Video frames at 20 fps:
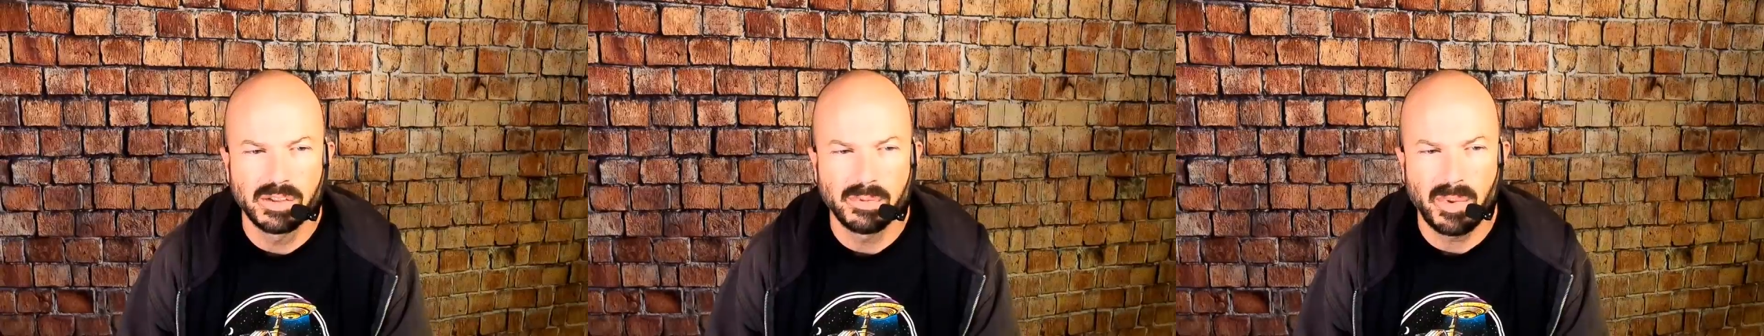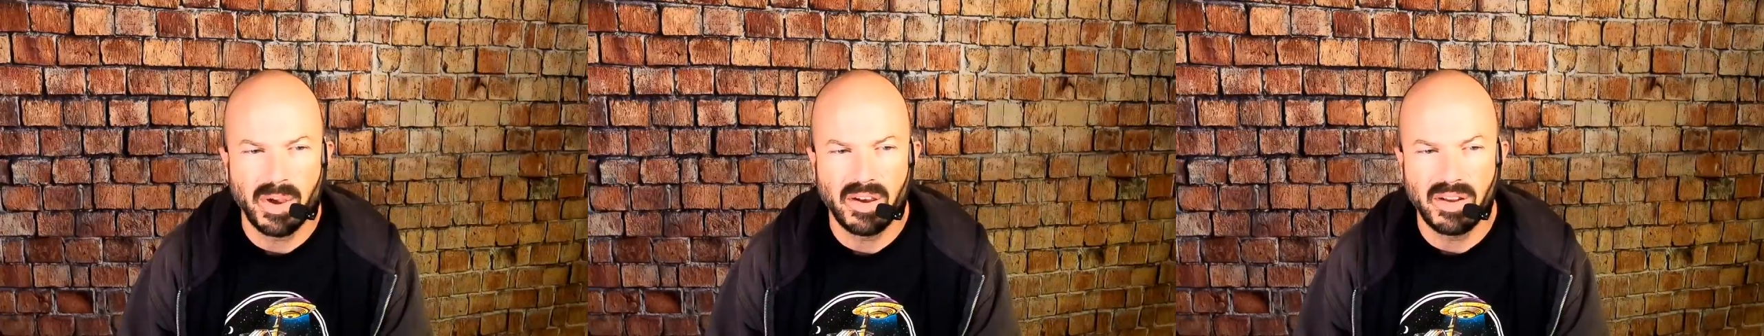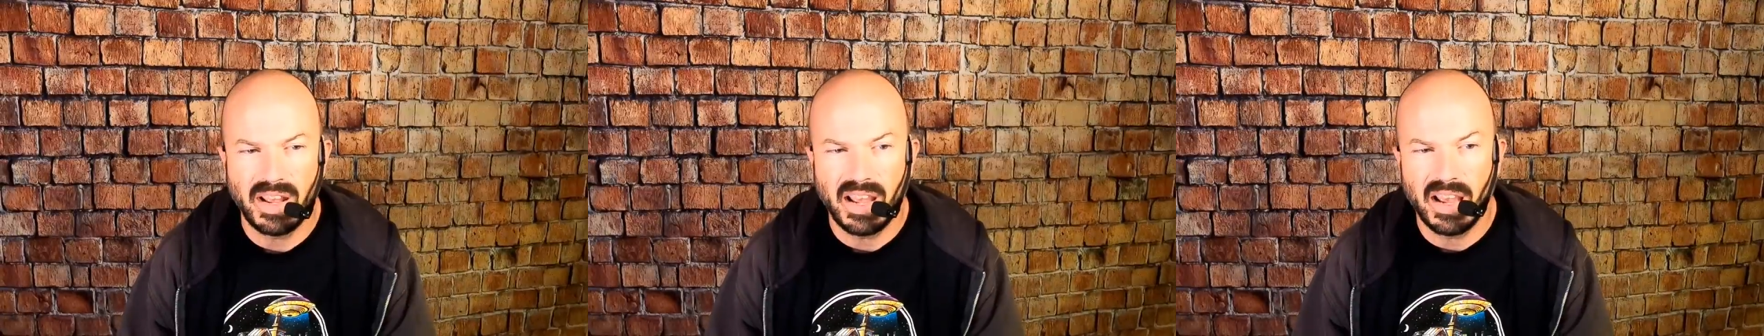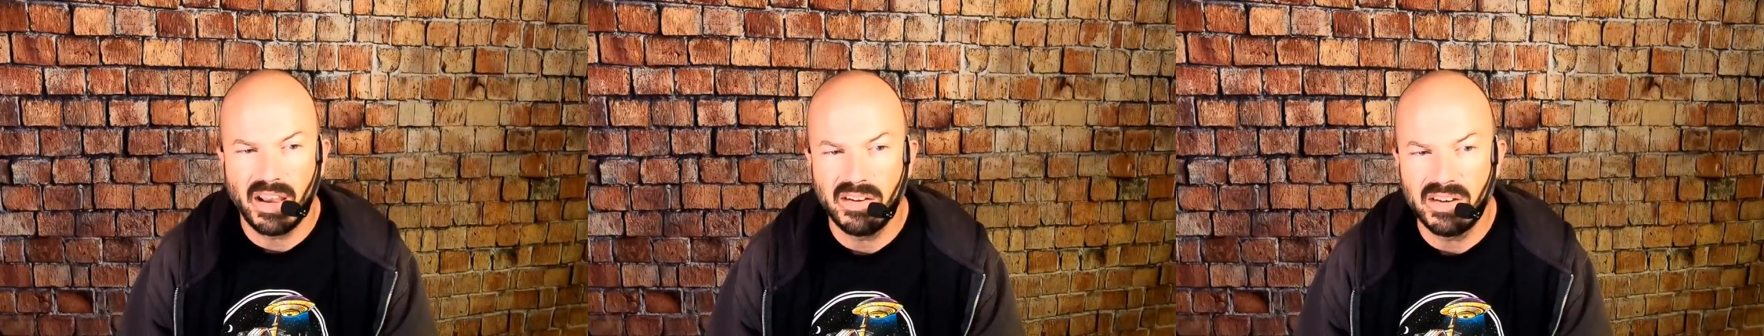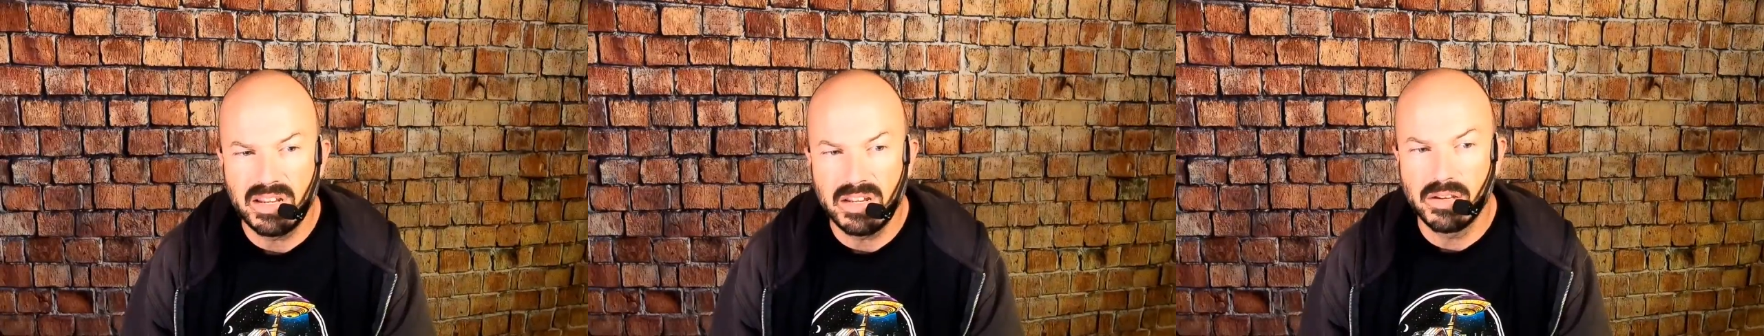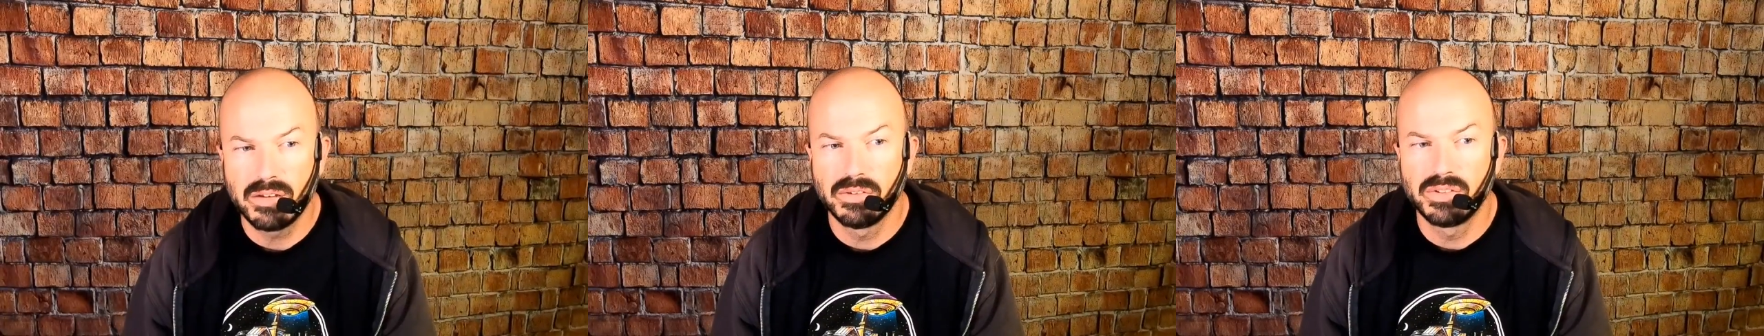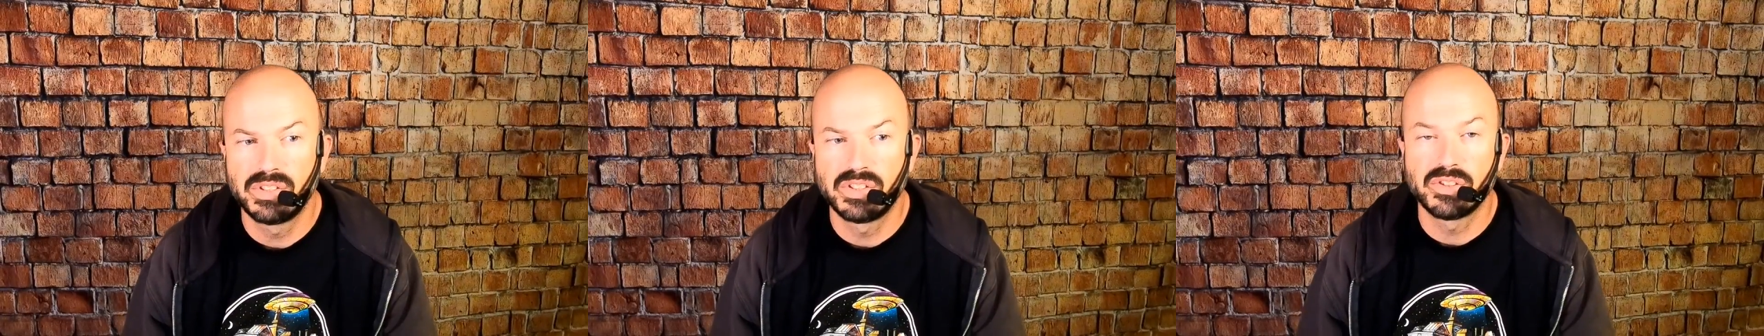about how to
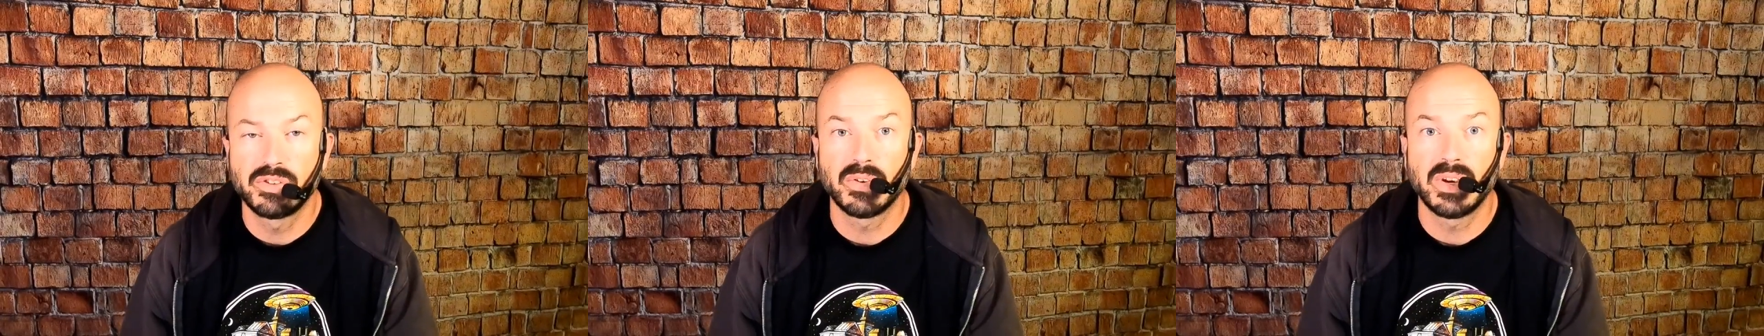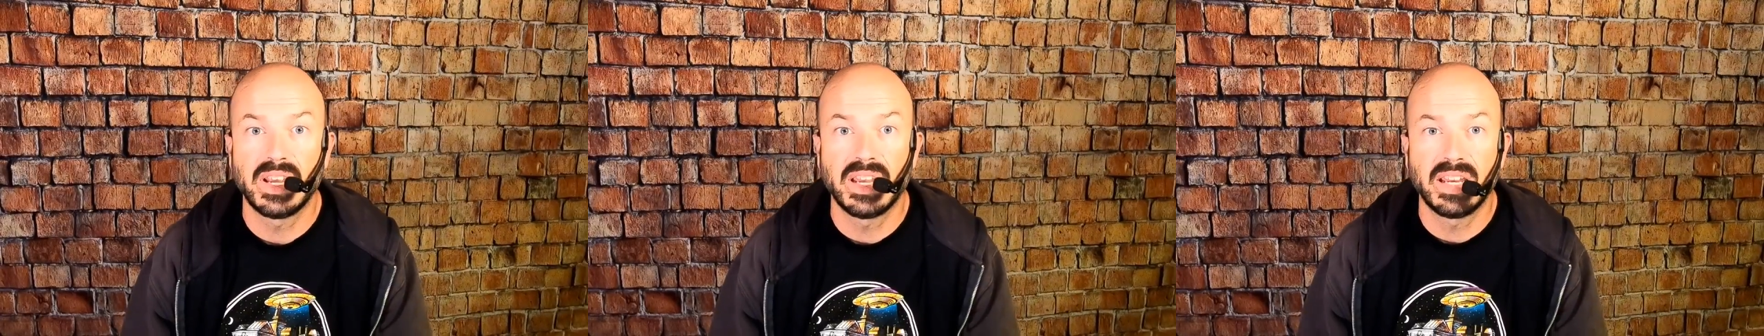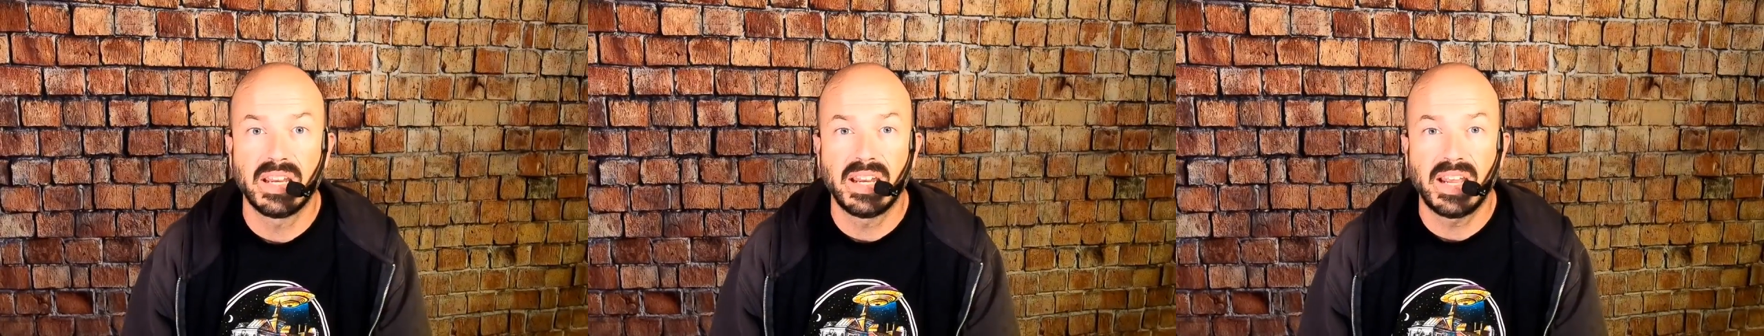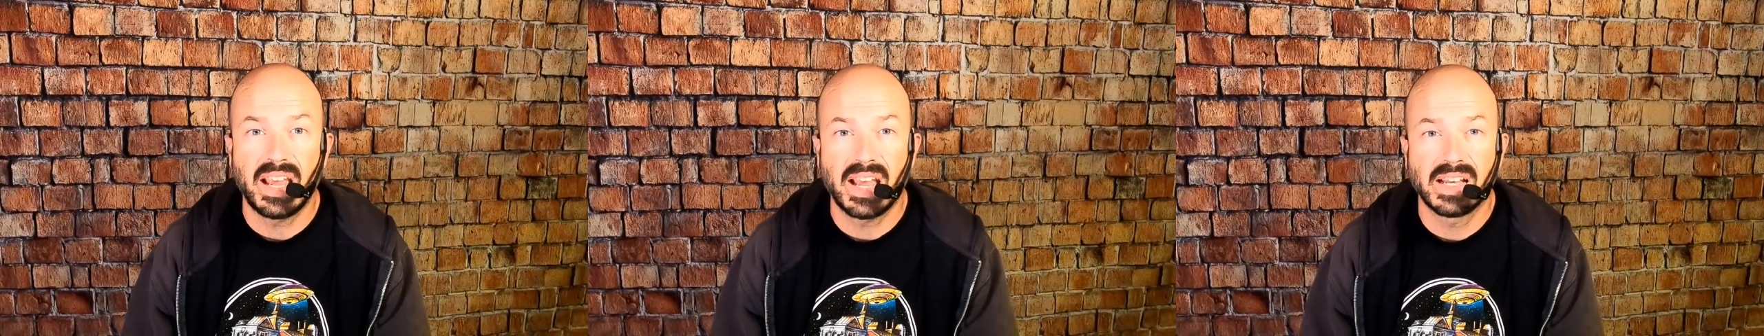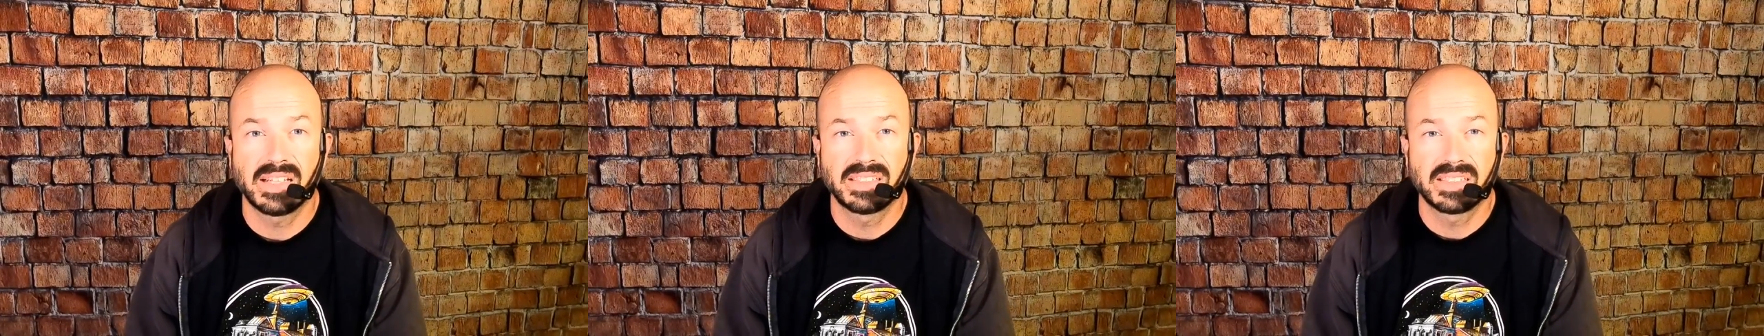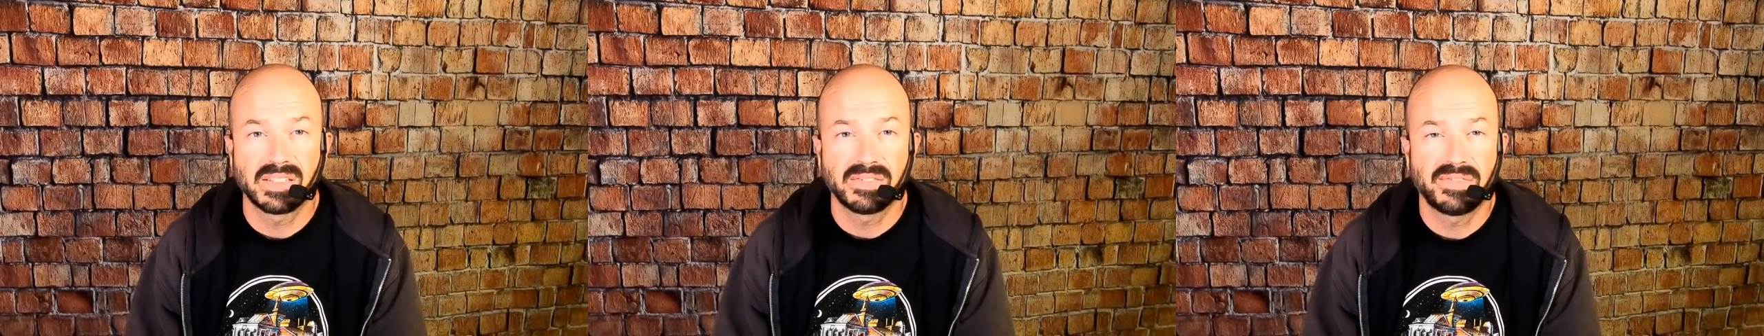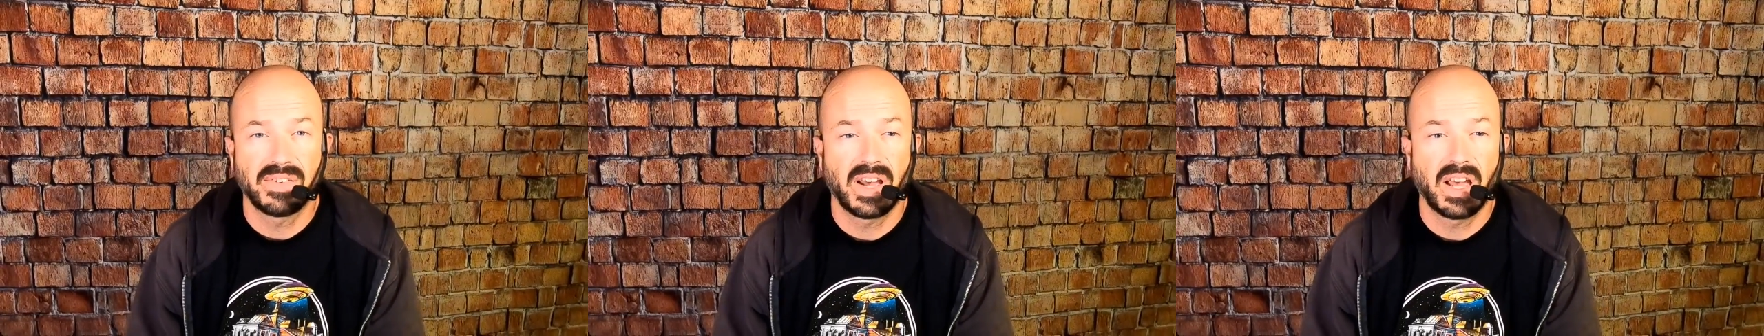use
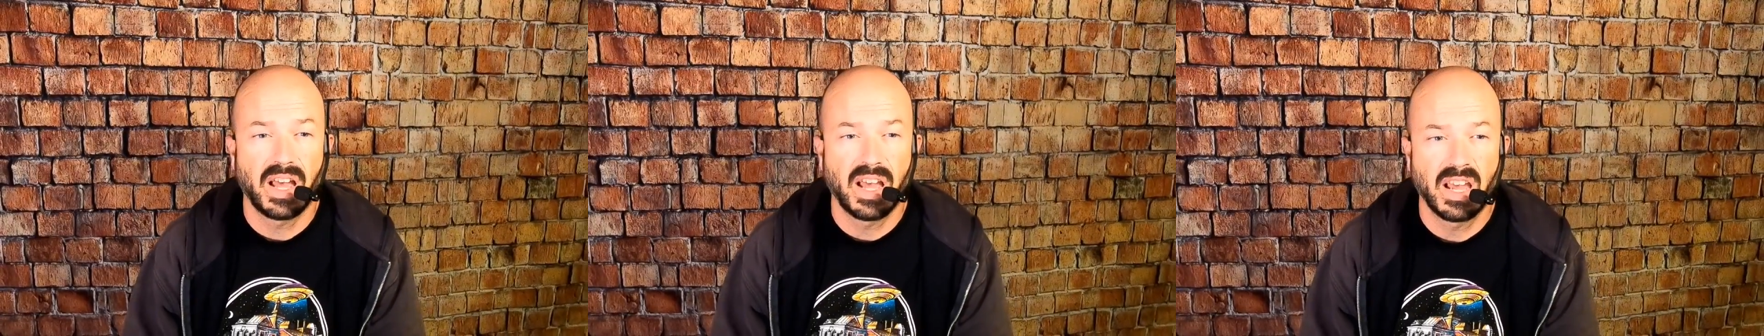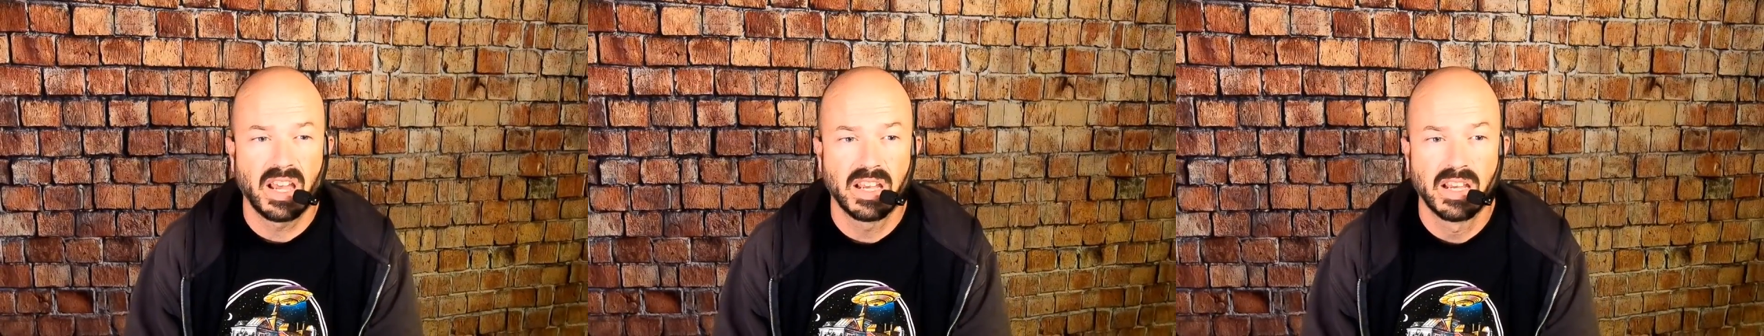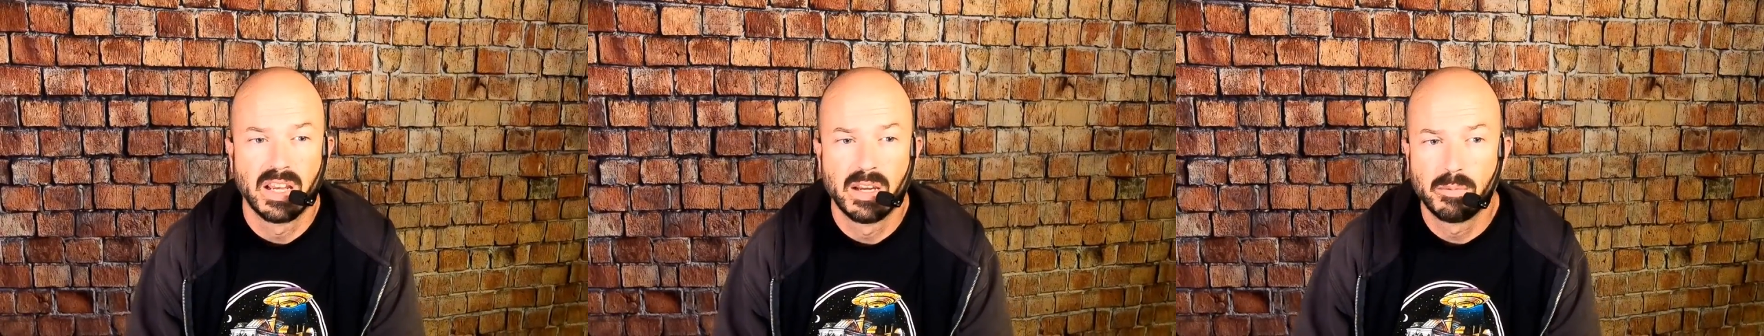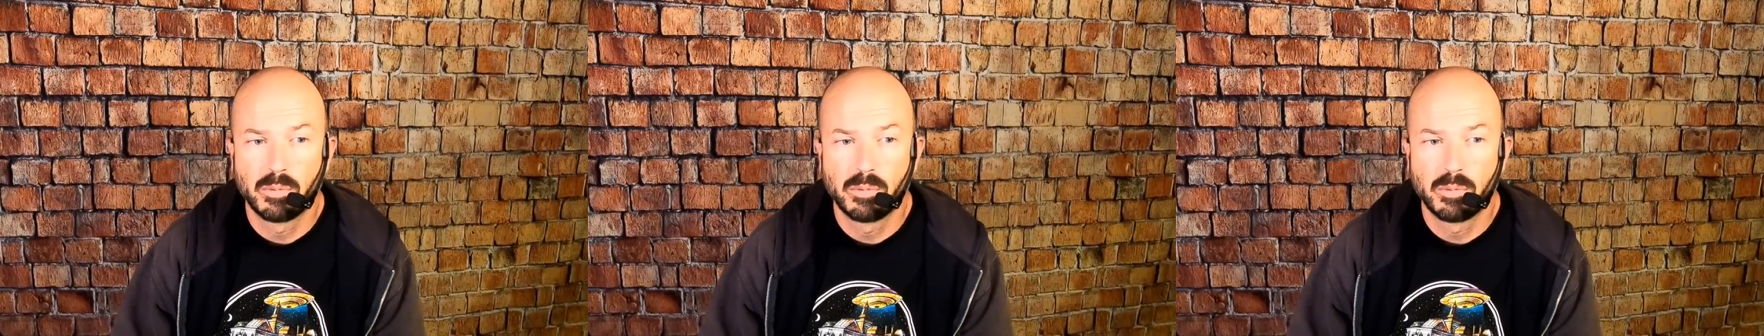ScreenCastify.